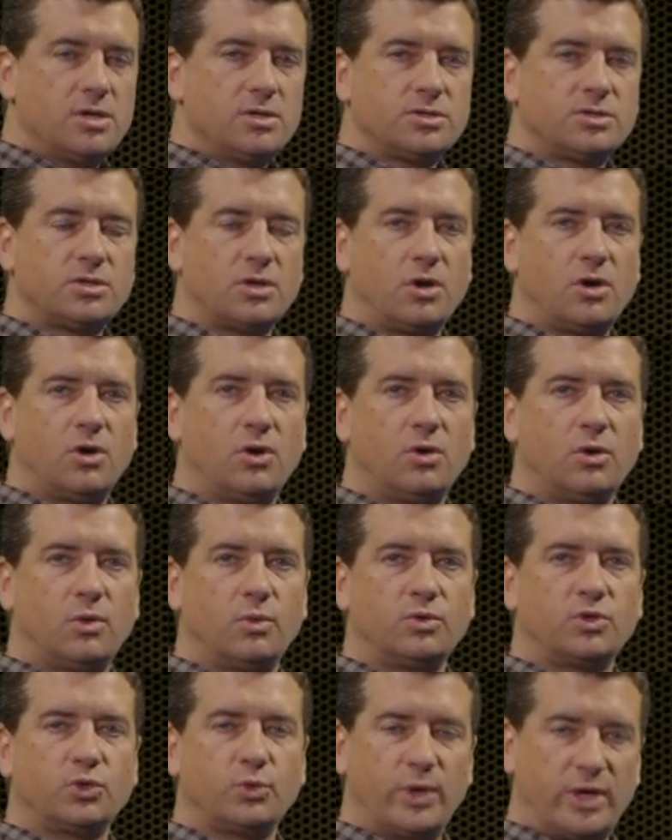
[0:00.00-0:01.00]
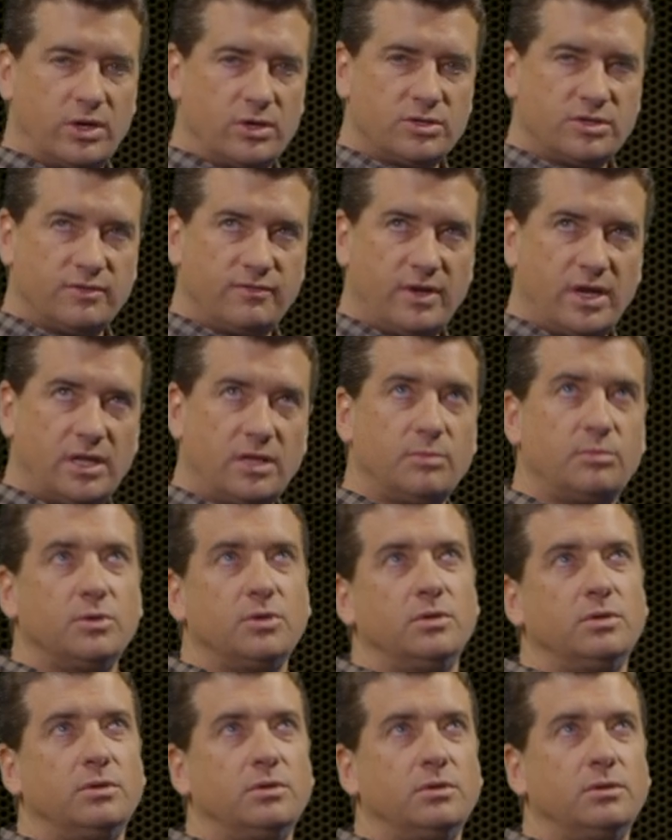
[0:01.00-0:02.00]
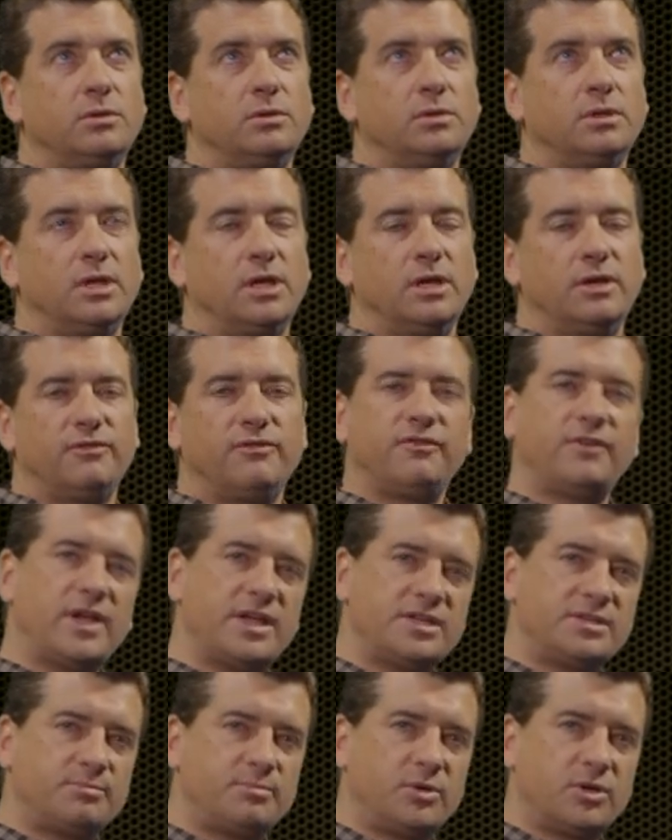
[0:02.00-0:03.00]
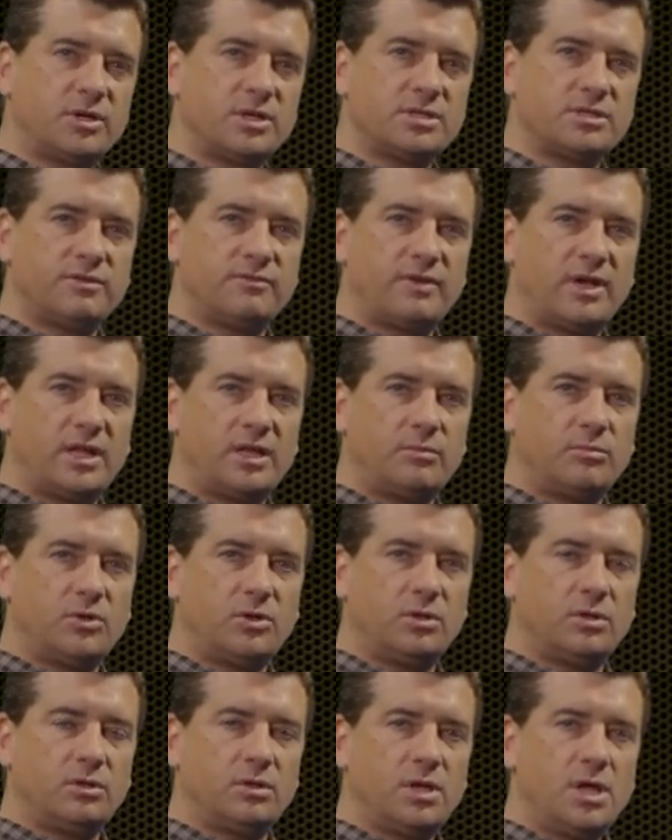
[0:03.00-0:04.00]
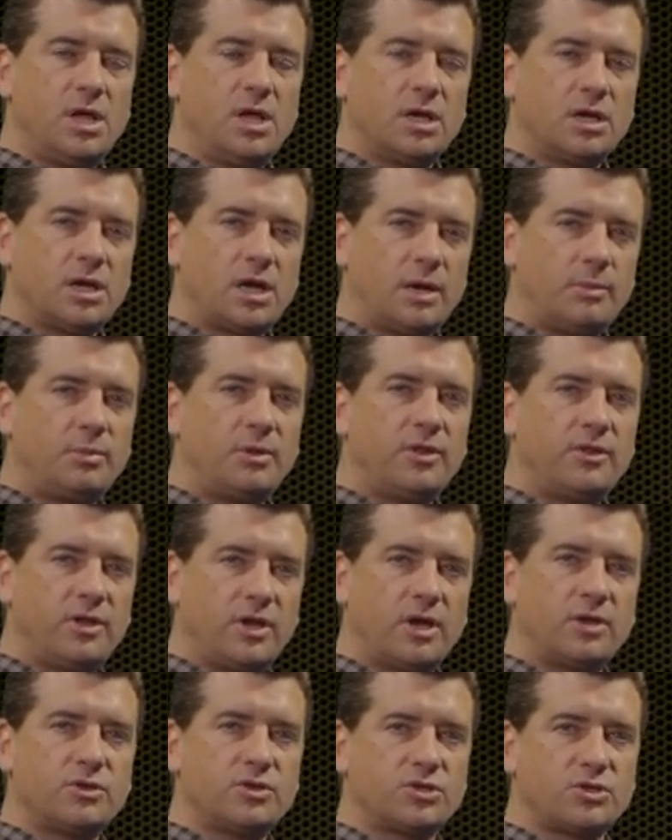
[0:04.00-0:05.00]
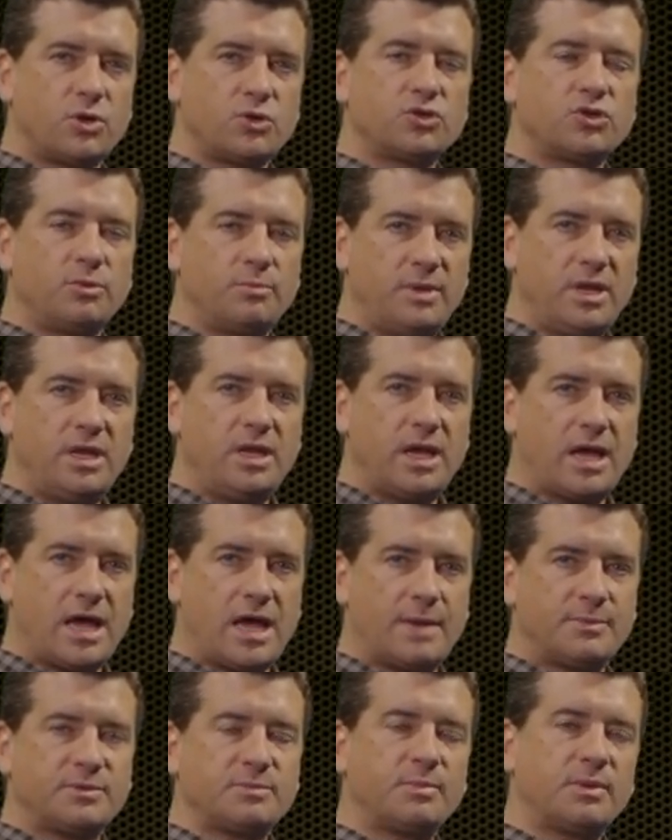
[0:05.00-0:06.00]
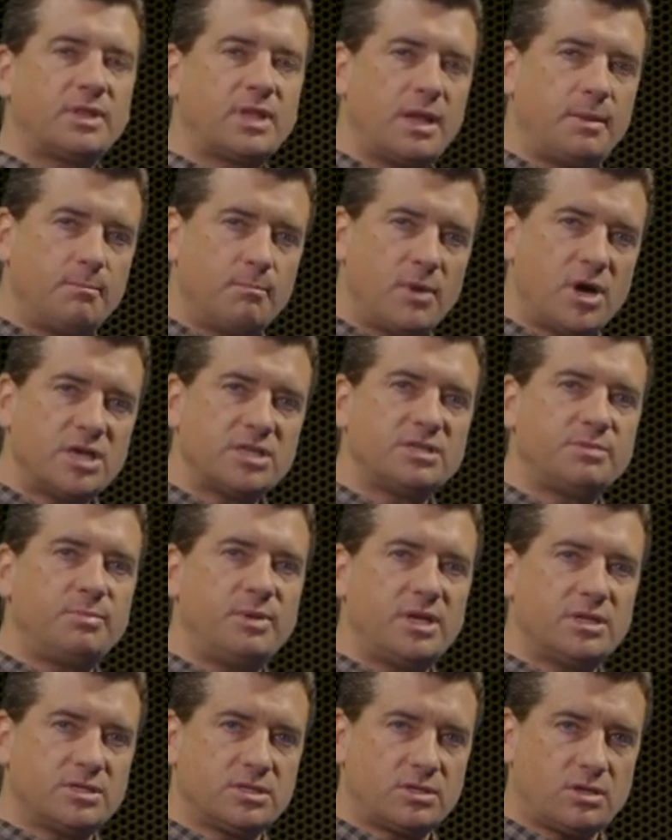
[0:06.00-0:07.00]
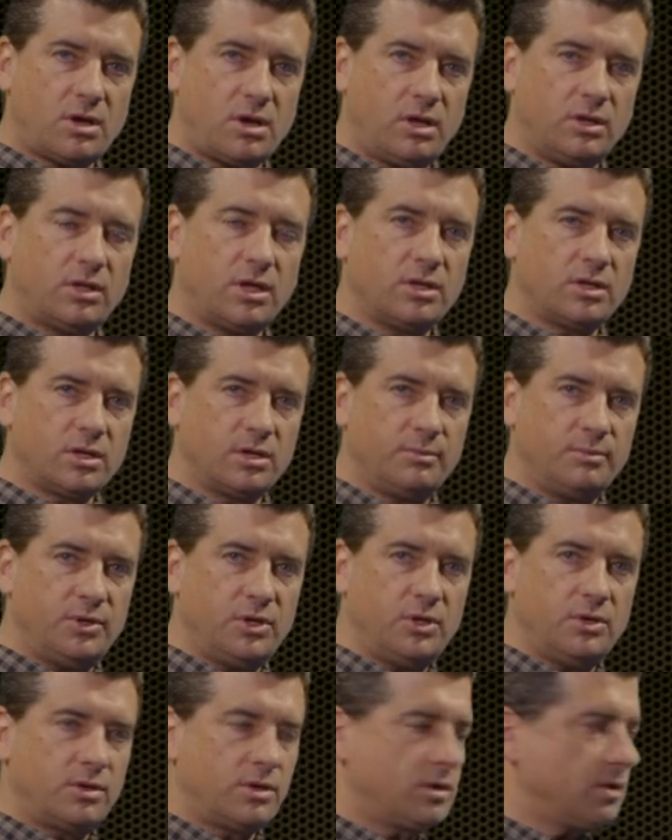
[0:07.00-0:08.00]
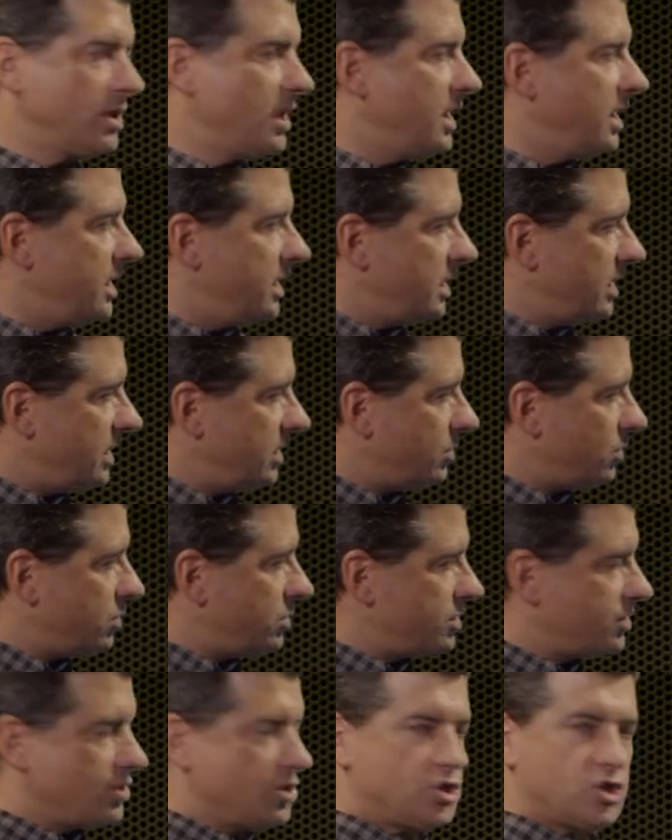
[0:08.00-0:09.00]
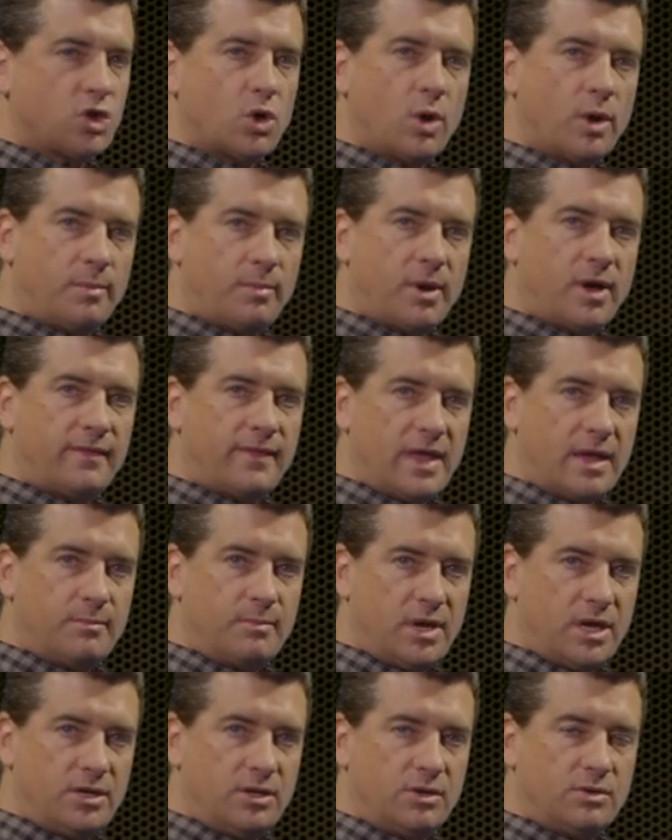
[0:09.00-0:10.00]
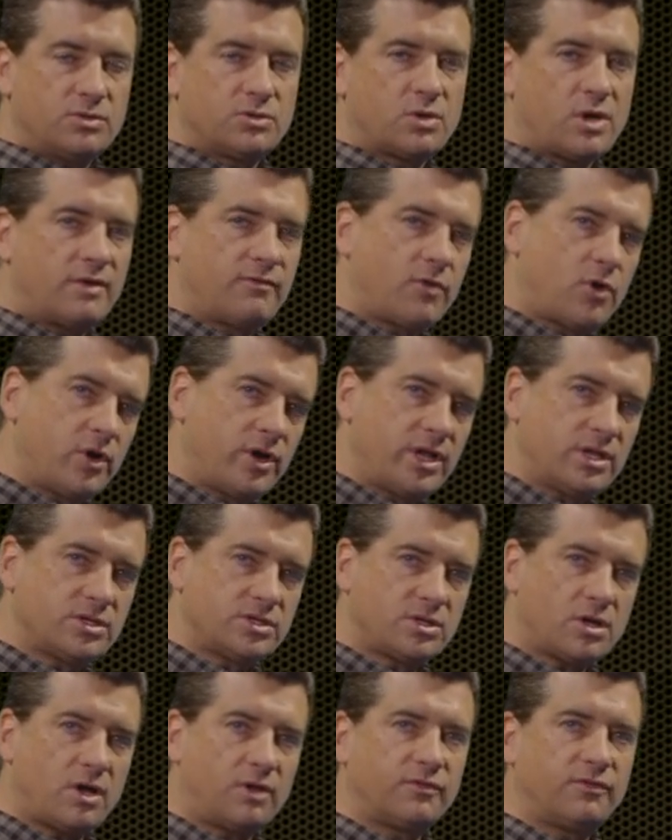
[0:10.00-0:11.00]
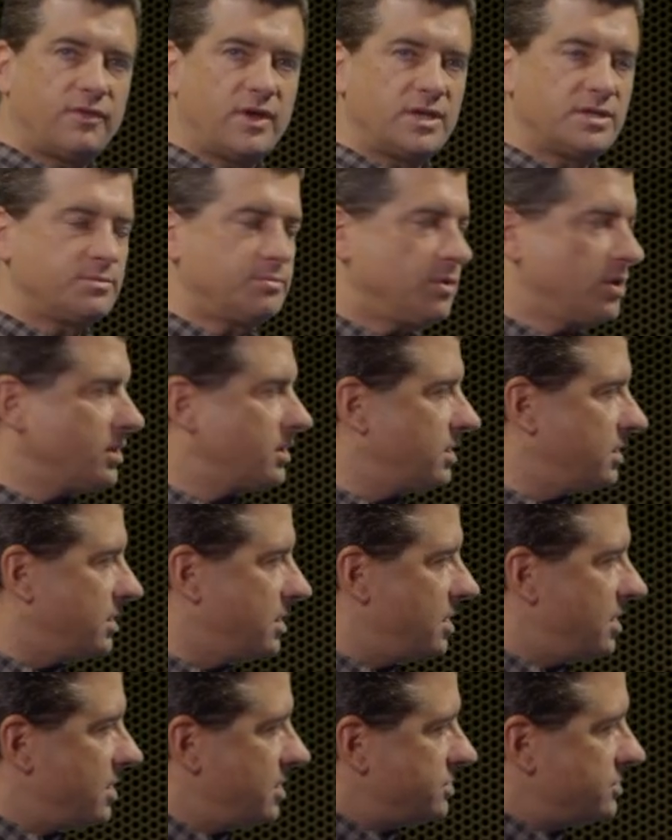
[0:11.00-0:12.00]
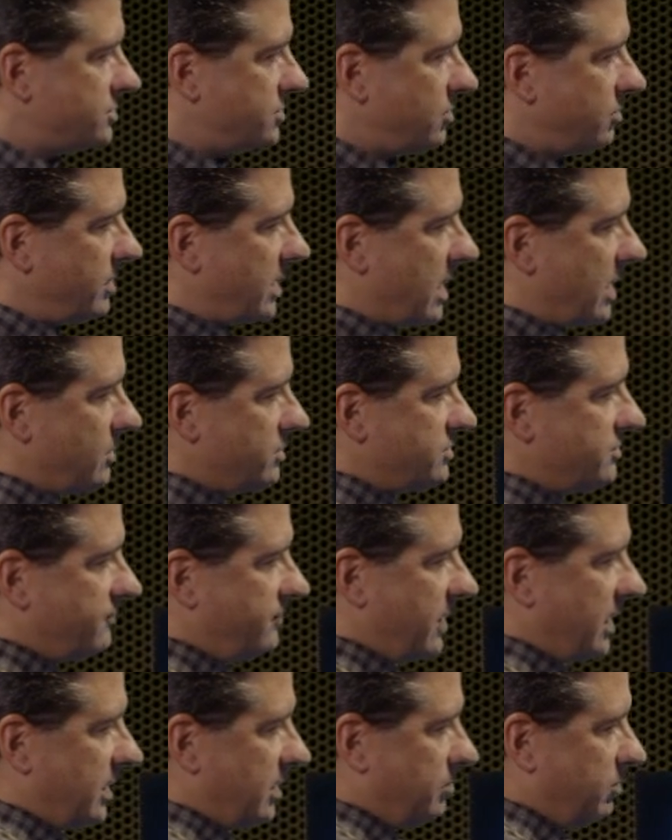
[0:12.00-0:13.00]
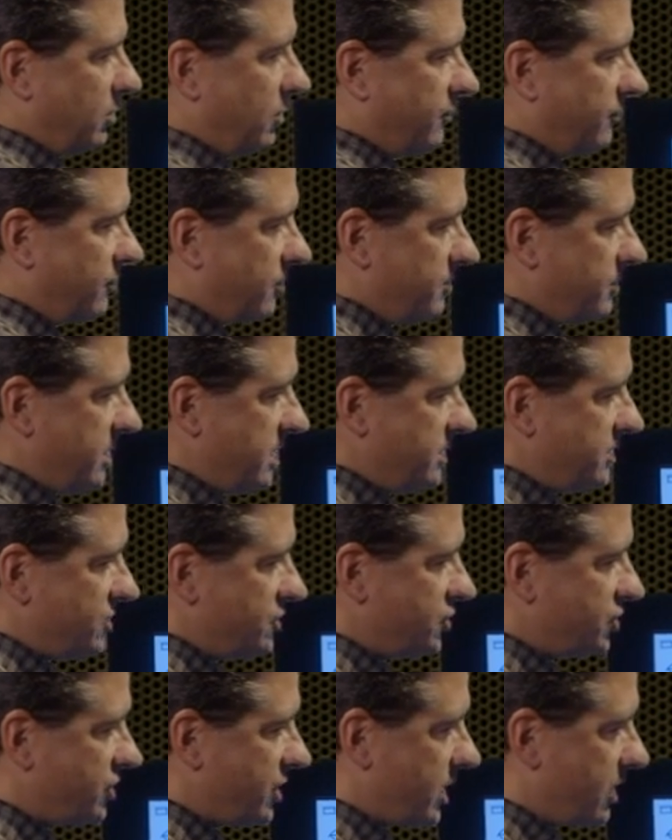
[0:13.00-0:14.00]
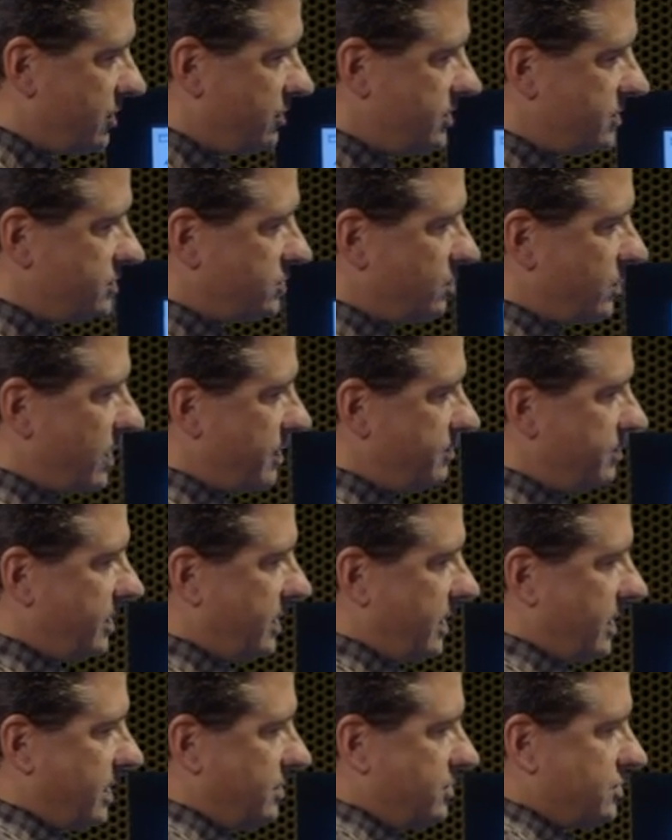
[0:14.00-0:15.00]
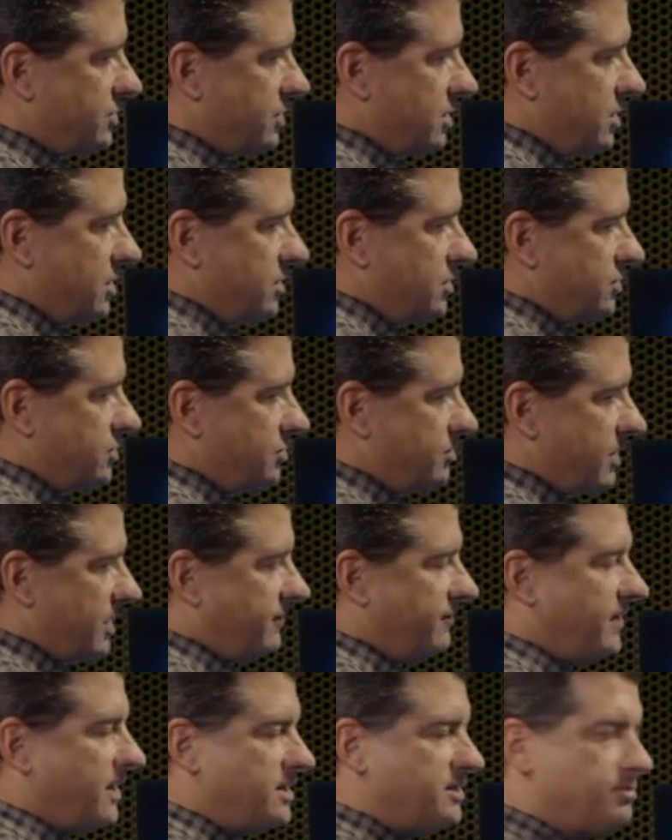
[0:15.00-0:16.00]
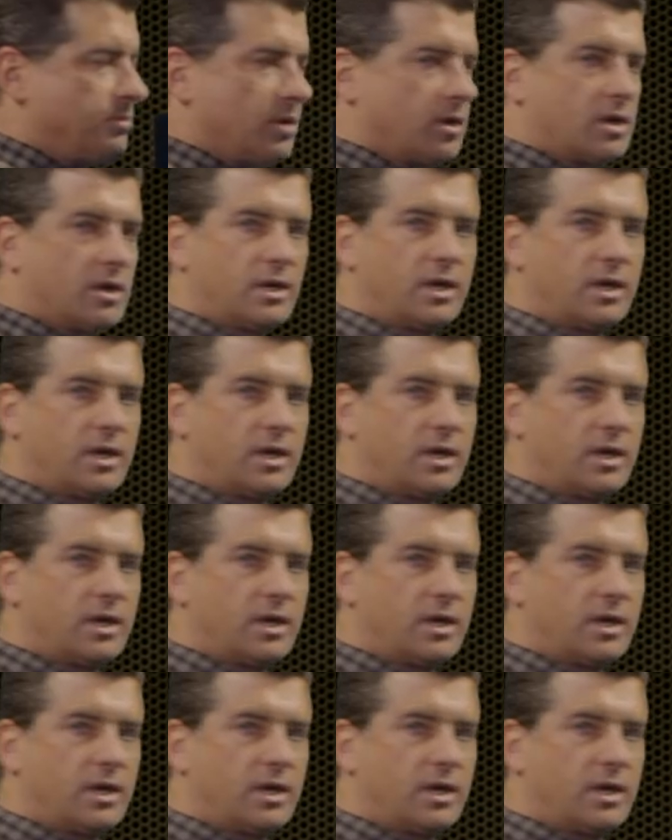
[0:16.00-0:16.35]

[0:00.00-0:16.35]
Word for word: So Twitter's available, uh, Facebook is available, a couple of the other social media apps, but they must be installed on the computer in order to show up on that menu. So I've already installed Facebook, so now it's available for me to share this web page to my Facebook